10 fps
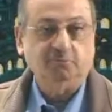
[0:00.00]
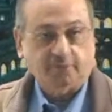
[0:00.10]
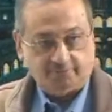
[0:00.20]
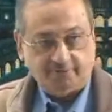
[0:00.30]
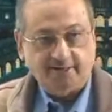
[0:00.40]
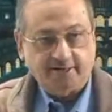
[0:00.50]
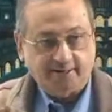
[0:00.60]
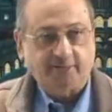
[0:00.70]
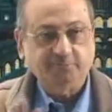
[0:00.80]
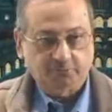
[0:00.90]
But when it
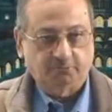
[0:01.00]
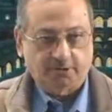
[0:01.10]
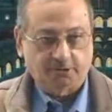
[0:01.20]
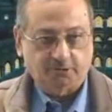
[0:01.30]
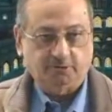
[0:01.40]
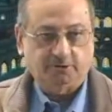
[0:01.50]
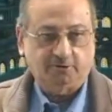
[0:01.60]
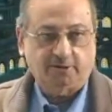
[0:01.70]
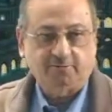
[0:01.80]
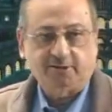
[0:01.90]
comes, we'll do it.
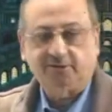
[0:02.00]
Okay, brothers and